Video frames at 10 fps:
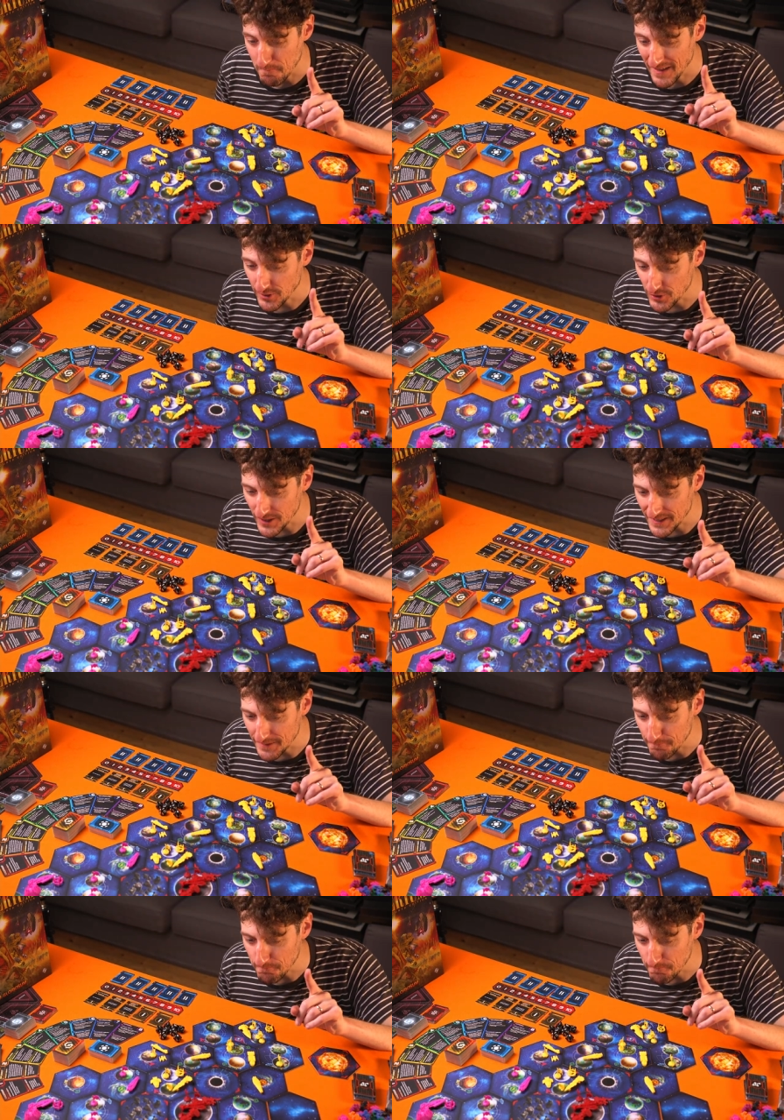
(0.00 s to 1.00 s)
It's
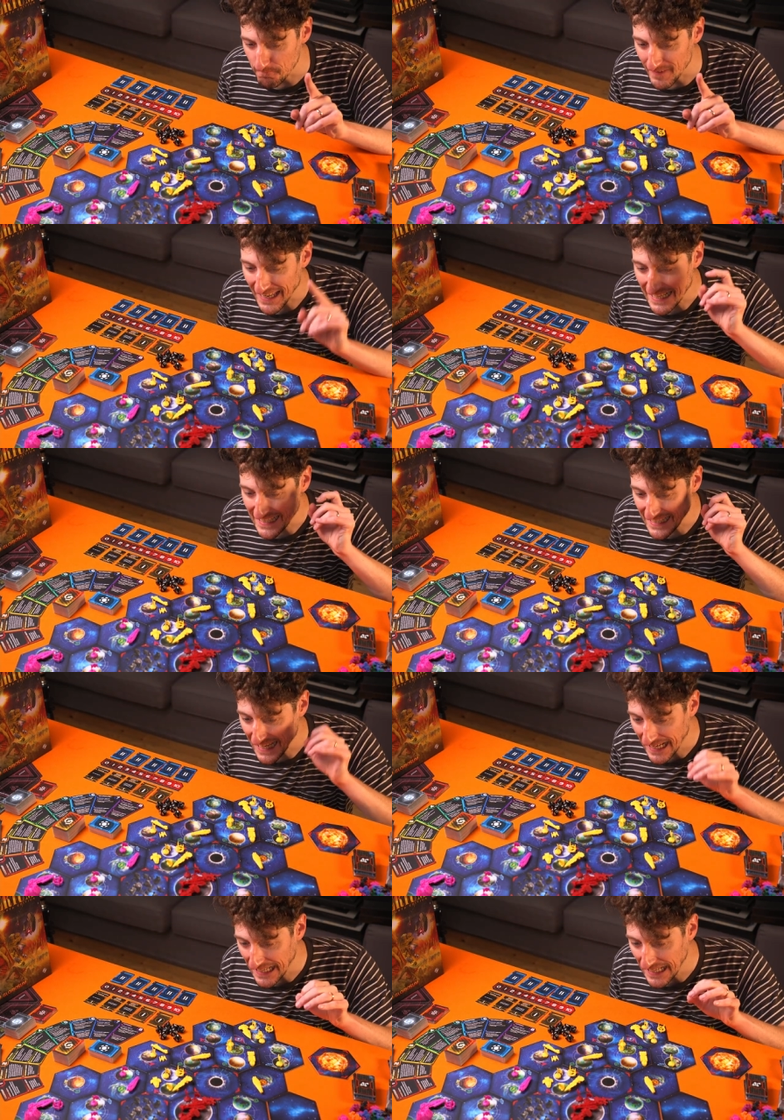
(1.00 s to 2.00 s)
just
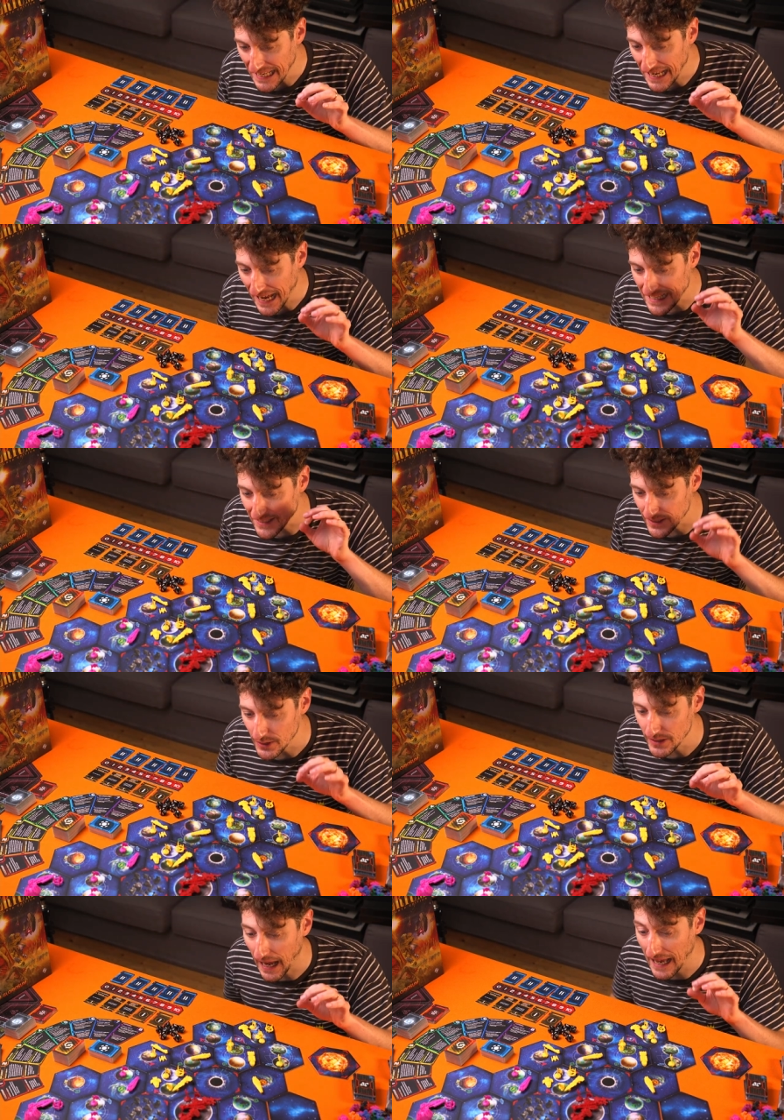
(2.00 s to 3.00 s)
exactly as
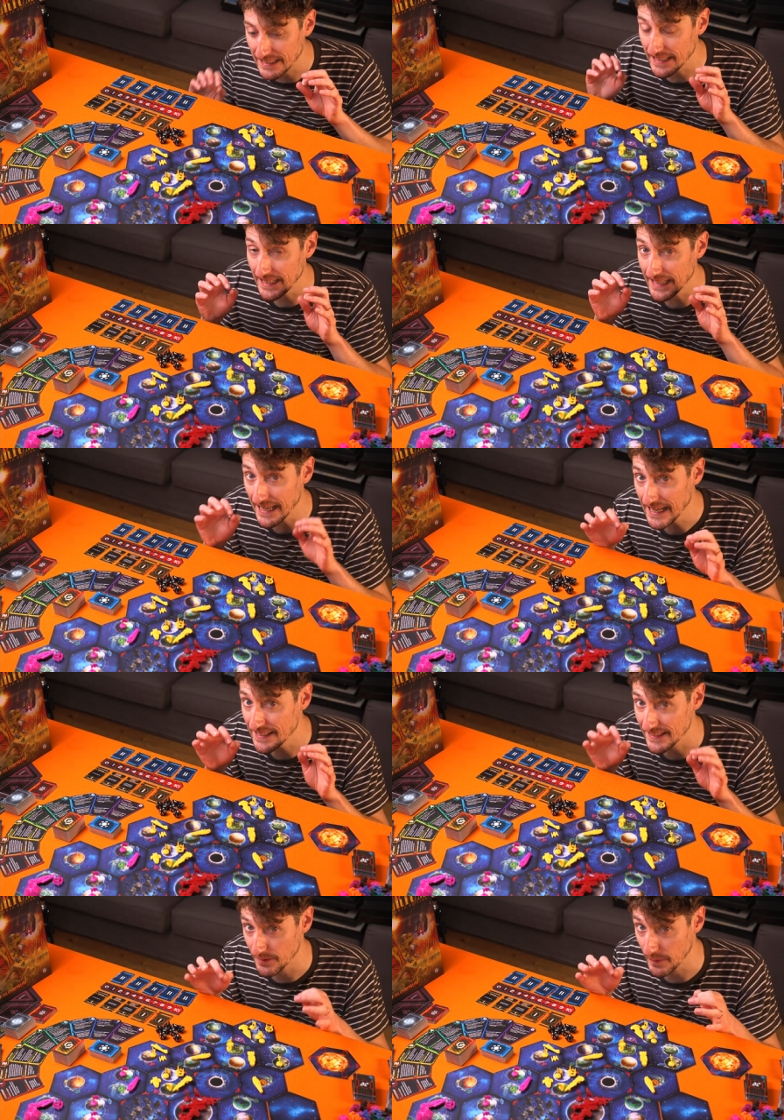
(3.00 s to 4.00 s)
good as it
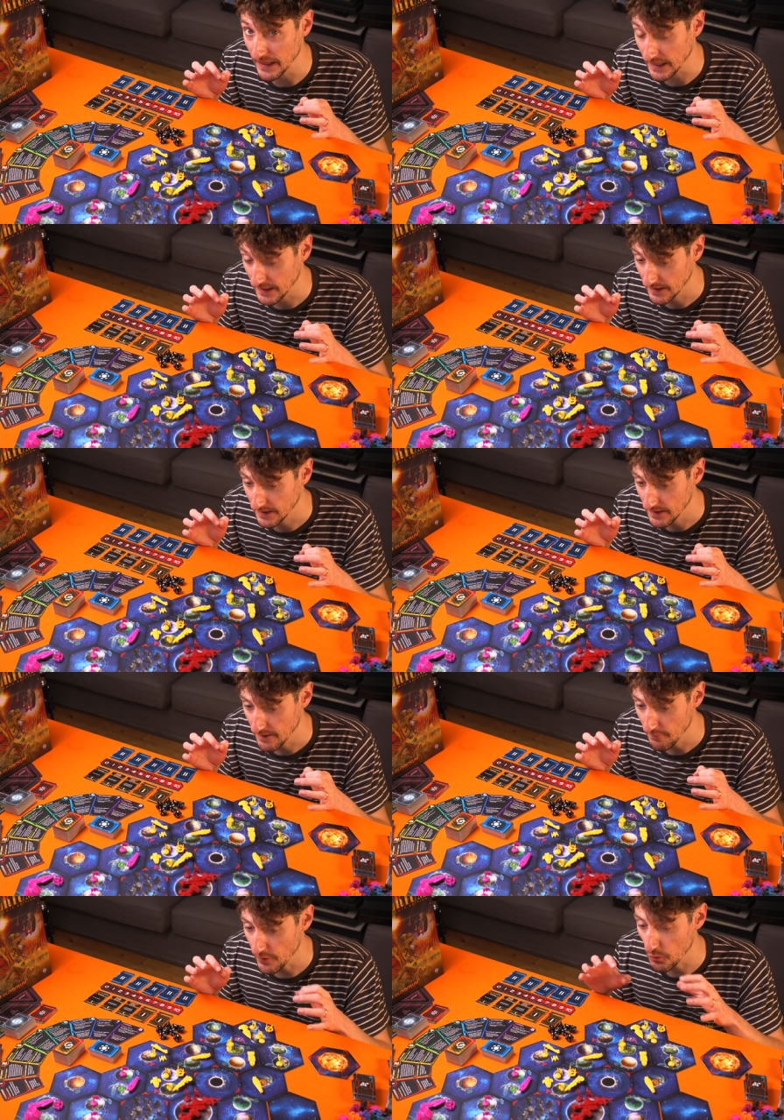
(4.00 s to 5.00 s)
needs to be
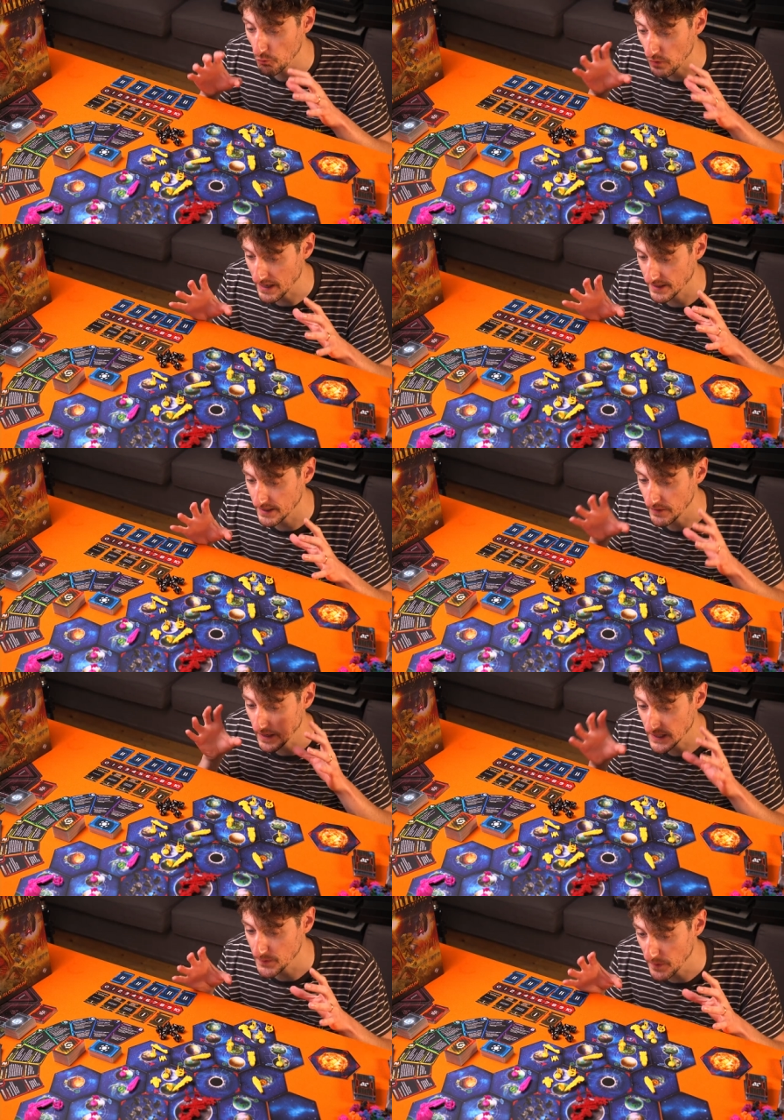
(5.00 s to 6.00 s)
for the rest of the
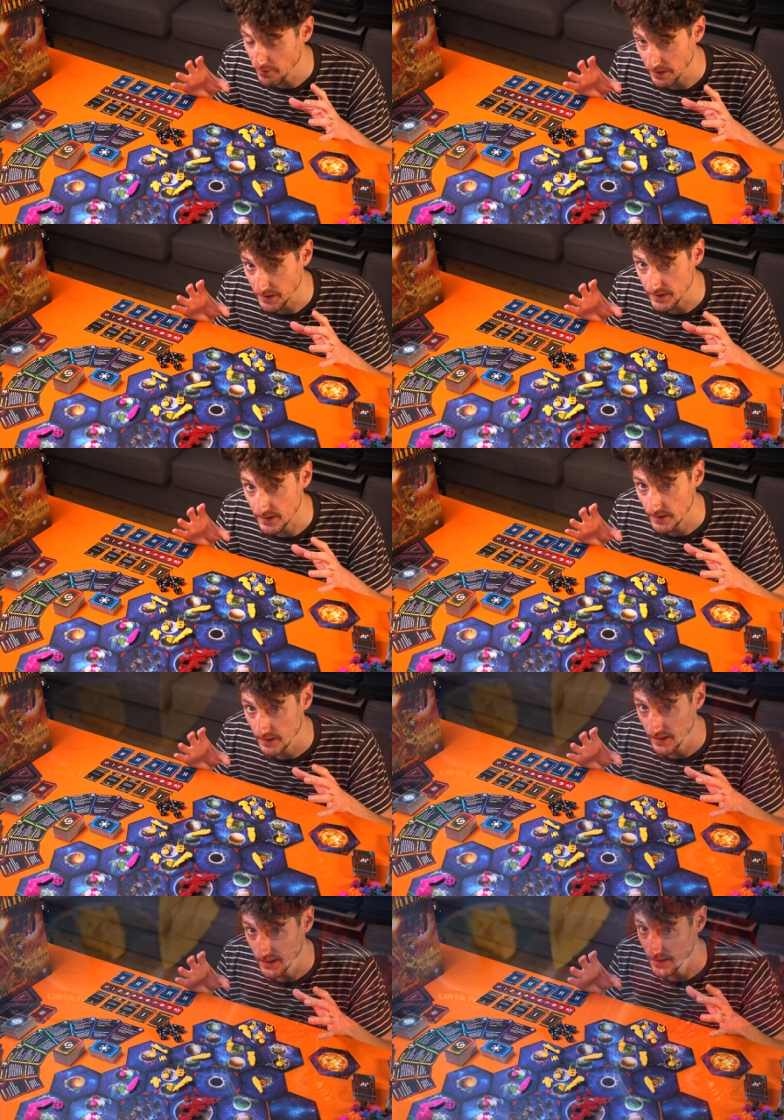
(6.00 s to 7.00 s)
experience
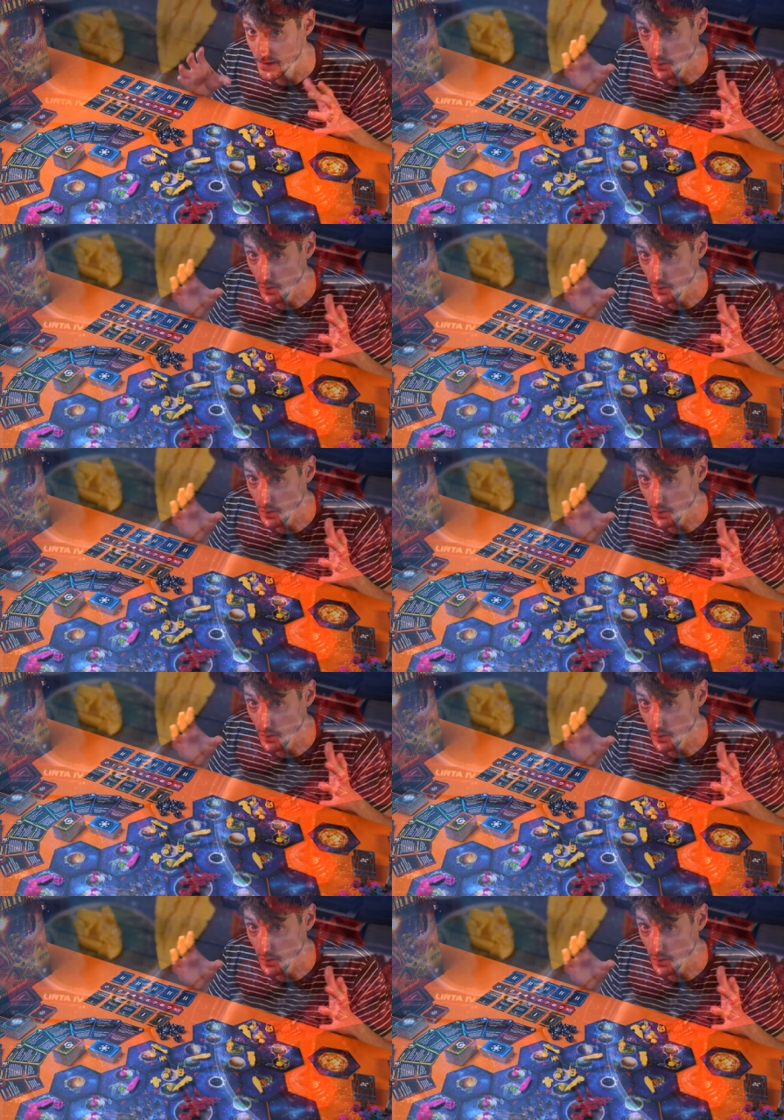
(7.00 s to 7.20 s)
to